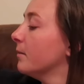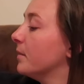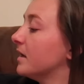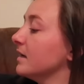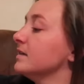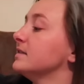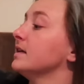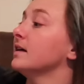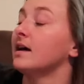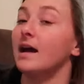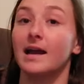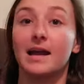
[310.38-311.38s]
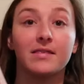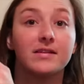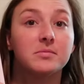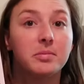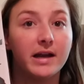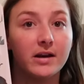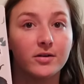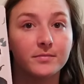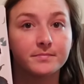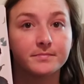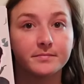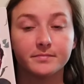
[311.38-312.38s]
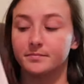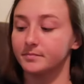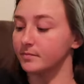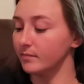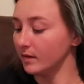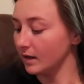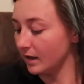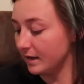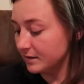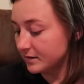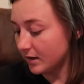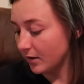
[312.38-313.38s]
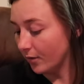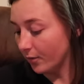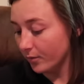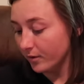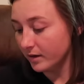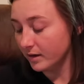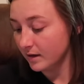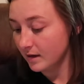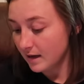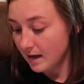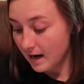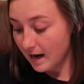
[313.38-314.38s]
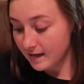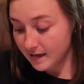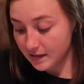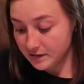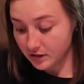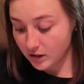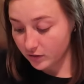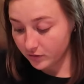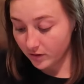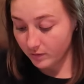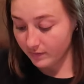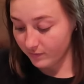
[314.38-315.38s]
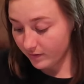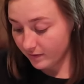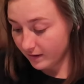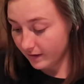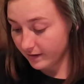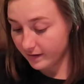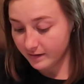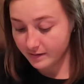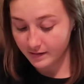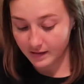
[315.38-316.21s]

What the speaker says: because I got this planner, and so I needed to color code everything.